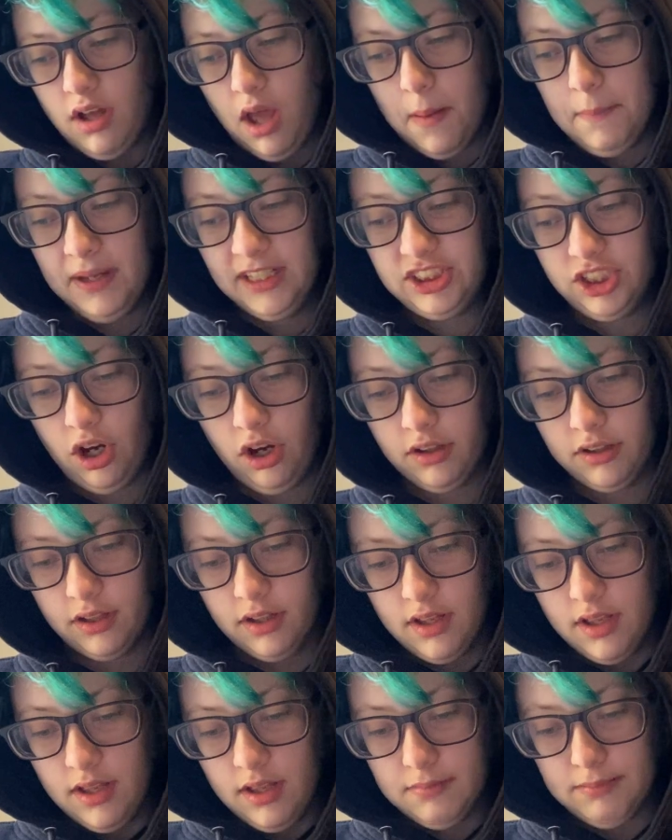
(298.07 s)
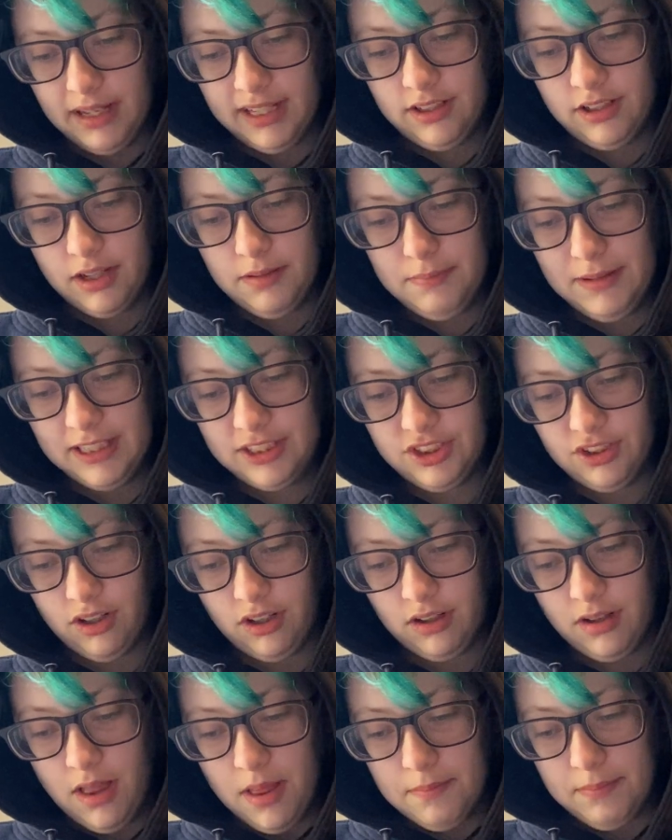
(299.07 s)
Mingxiong! My good
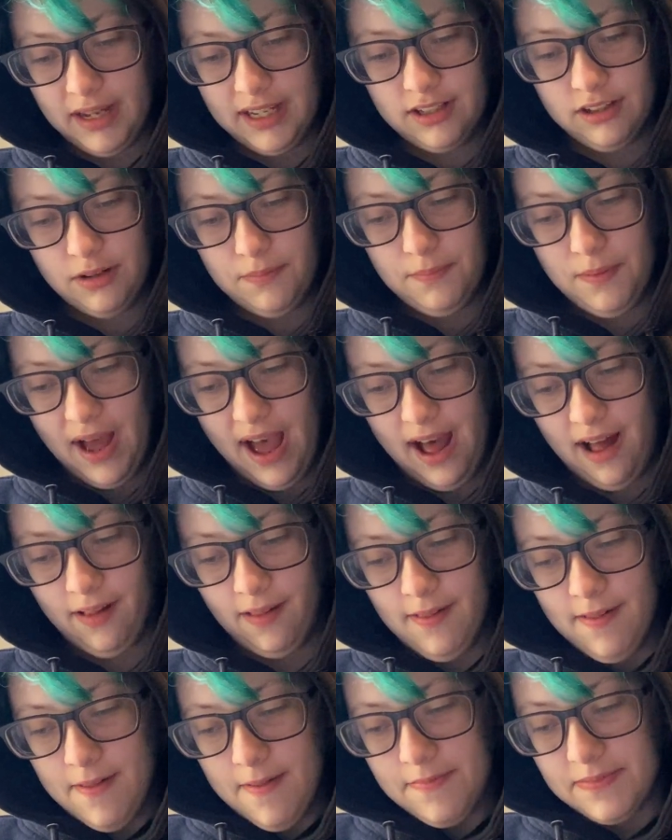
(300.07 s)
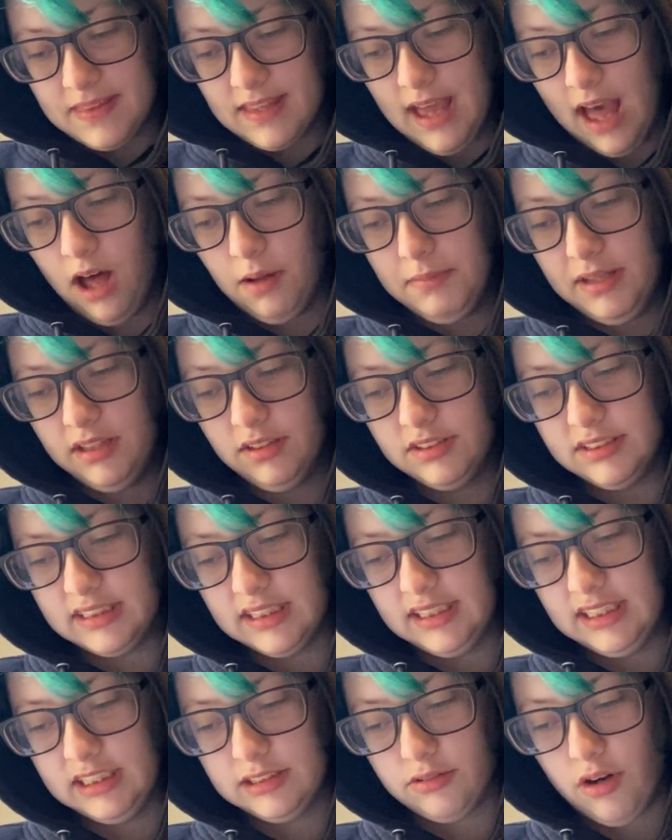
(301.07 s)
Mingxiong! My good pal! Help me loosen
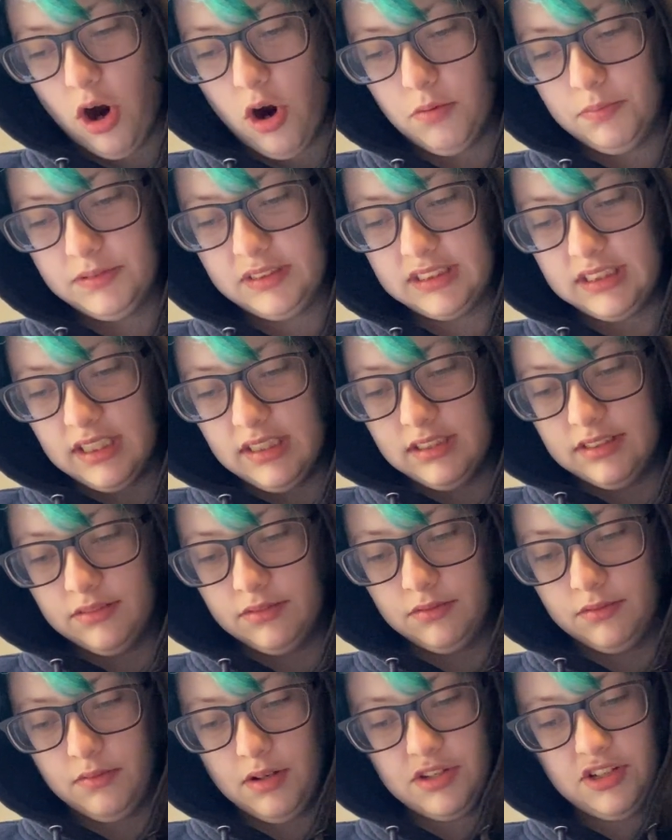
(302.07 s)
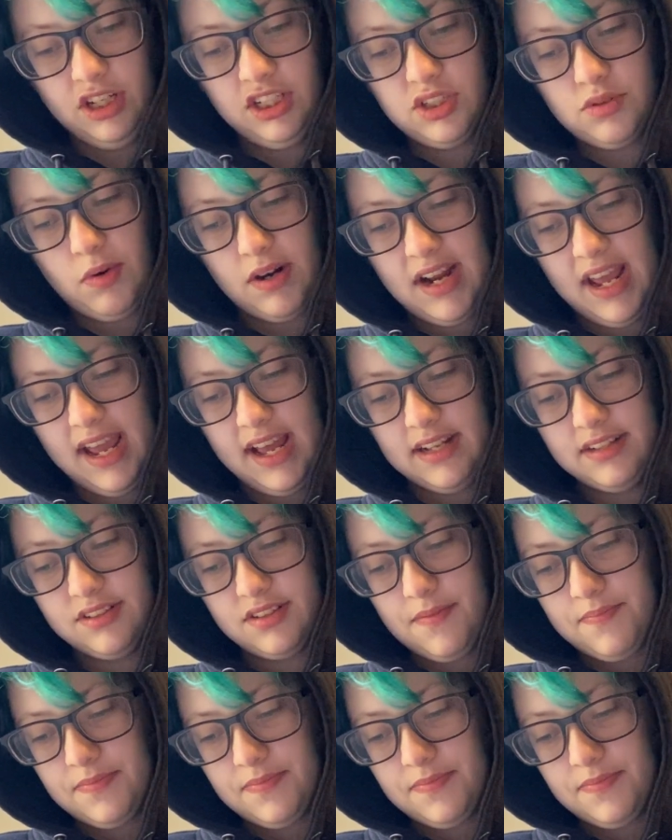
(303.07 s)
these ropes! With just one hand,